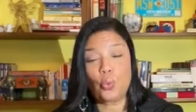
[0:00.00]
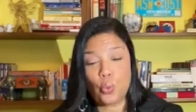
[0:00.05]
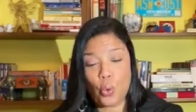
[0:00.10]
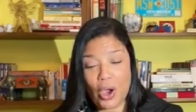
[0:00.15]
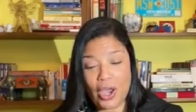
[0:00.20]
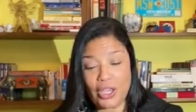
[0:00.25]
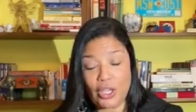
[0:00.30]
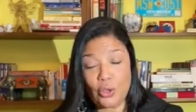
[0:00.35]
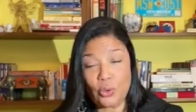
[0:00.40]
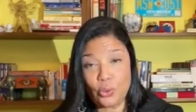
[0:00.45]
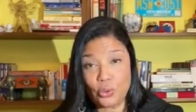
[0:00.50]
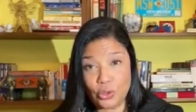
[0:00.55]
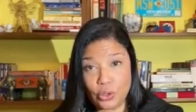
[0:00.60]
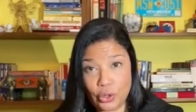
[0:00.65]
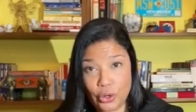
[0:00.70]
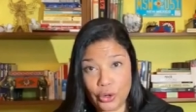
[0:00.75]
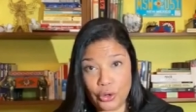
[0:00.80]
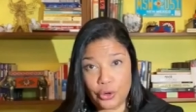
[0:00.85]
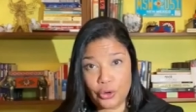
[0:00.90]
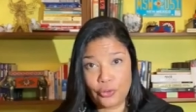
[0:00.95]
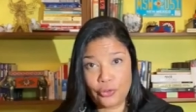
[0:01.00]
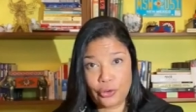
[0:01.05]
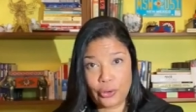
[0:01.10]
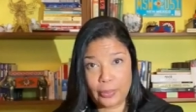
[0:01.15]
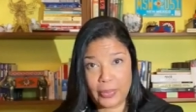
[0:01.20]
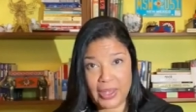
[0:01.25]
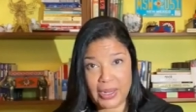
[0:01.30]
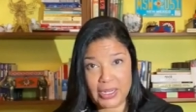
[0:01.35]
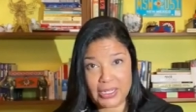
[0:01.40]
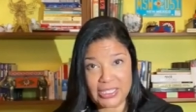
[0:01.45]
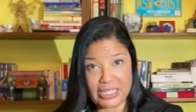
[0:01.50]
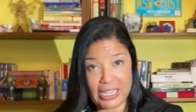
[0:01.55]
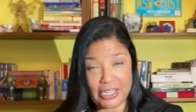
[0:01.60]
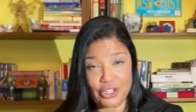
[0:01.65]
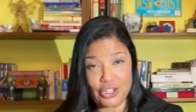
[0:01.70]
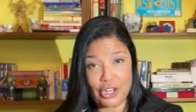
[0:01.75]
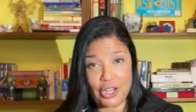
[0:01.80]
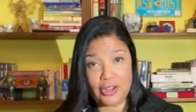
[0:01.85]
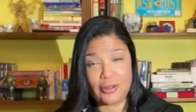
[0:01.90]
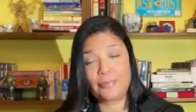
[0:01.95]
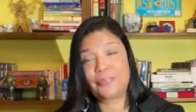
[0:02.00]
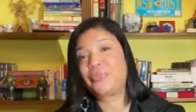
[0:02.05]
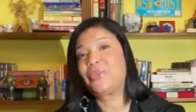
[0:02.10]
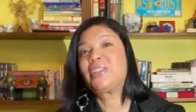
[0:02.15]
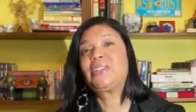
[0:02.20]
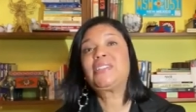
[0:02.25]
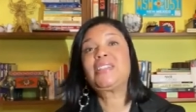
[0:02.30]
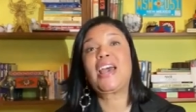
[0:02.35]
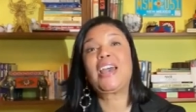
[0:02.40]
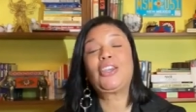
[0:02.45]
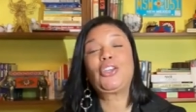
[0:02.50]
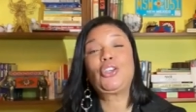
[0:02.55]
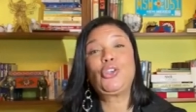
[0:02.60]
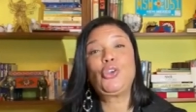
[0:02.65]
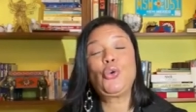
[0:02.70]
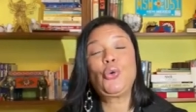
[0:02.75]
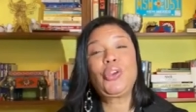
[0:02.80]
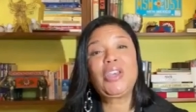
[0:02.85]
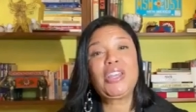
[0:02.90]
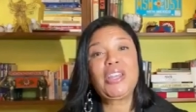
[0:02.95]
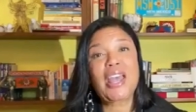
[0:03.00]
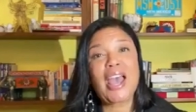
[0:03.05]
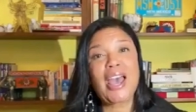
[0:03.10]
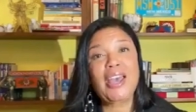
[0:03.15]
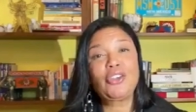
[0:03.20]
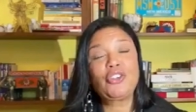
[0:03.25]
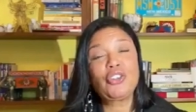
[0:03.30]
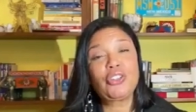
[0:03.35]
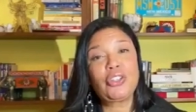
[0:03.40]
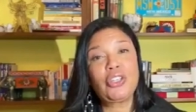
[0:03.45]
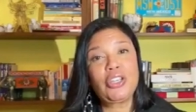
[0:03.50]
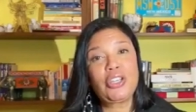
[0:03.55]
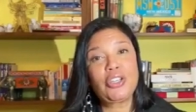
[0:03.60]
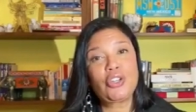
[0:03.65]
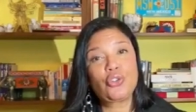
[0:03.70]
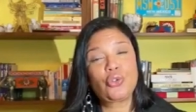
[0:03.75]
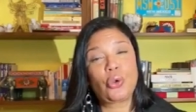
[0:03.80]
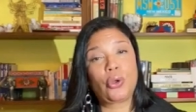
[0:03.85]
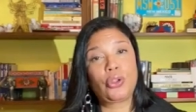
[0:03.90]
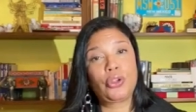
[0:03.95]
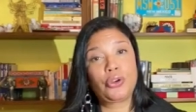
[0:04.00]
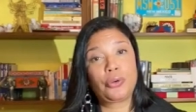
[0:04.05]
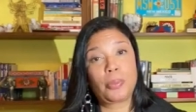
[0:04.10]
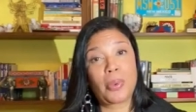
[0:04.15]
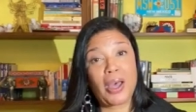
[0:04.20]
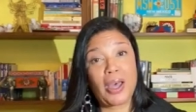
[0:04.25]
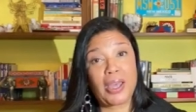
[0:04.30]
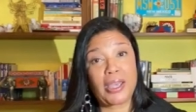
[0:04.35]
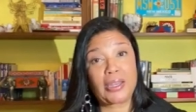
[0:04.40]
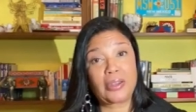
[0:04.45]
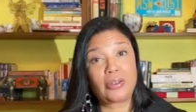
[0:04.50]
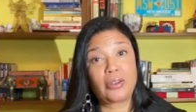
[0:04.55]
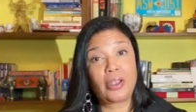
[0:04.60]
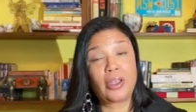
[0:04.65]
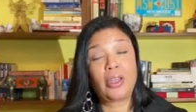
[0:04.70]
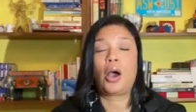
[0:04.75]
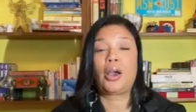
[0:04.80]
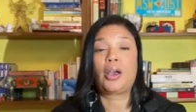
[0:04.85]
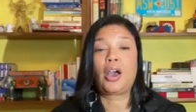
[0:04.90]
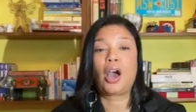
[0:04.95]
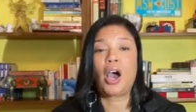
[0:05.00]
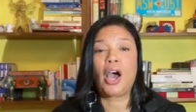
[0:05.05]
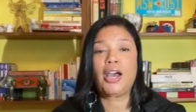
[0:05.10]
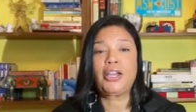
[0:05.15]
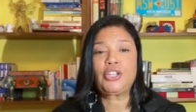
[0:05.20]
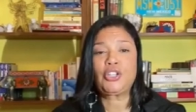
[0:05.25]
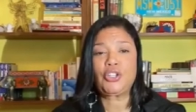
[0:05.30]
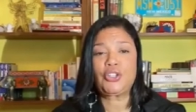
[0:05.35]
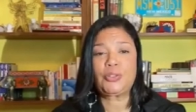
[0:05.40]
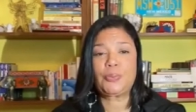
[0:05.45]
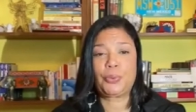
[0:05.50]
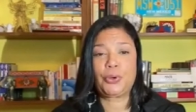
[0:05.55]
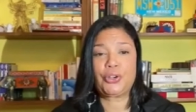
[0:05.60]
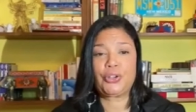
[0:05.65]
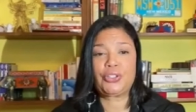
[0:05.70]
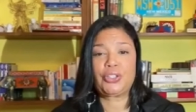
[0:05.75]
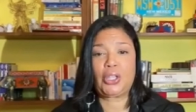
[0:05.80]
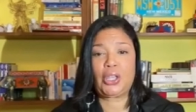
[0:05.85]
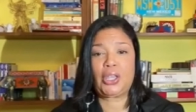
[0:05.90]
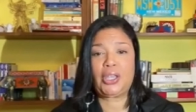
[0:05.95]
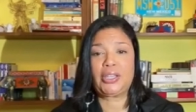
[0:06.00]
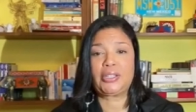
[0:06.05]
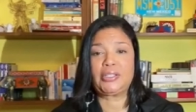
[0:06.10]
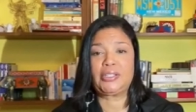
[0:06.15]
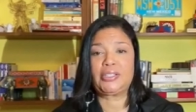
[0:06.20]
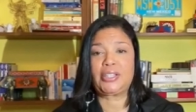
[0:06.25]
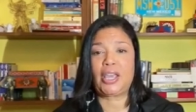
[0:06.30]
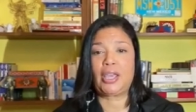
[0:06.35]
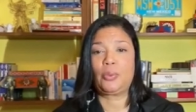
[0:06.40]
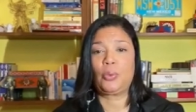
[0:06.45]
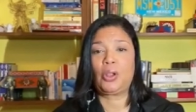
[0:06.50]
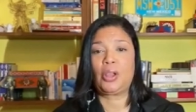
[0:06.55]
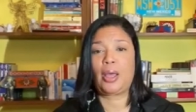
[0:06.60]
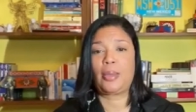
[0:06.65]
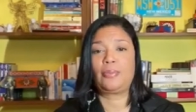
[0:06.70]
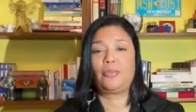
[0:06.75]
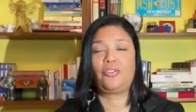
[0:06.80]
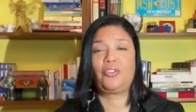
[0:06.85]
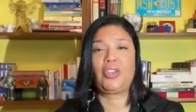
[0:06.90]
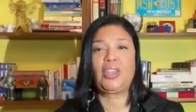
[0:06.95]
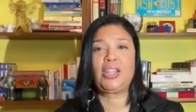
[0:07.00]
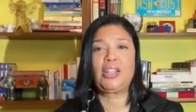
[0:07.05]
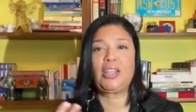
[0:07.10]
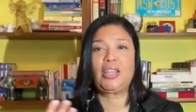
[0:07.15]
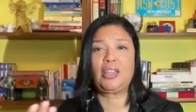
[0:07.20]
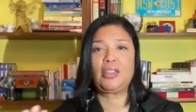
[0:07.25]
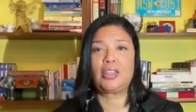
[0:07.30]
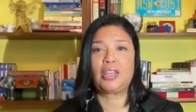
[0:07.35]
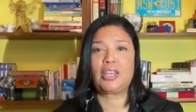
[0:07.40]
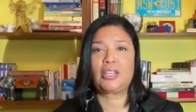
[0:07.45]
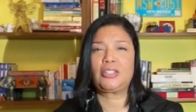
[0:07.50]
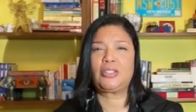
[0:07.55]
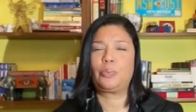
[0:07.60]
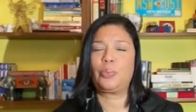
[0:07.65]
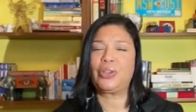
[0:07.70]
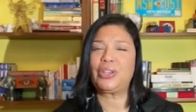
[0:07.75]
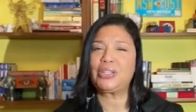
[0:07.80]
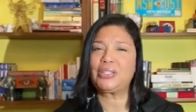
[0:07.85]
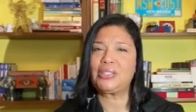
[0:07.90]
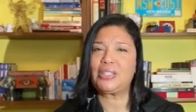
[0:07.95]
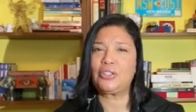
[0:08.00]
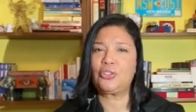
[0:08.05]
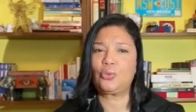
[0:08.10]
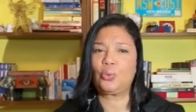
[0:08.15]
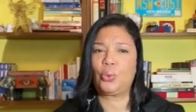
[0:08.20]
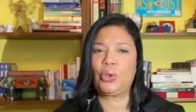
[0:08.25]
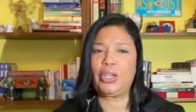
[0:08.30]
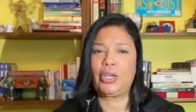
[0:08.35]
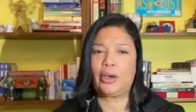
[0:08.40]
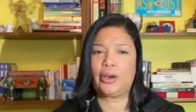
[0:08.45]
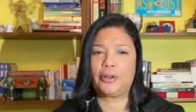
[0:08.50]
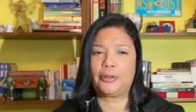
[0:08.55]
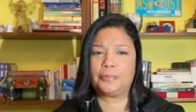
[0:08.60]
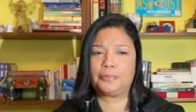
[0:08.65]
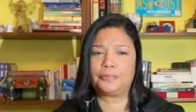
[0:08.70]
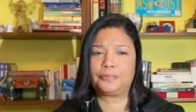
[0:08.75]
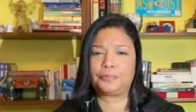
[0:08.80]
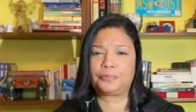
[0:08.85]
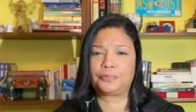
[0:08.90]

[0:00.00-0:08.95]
What you learn from meditation is that you can actually control your mind. A conscious person can say, well, I'm feeling this, but is this real?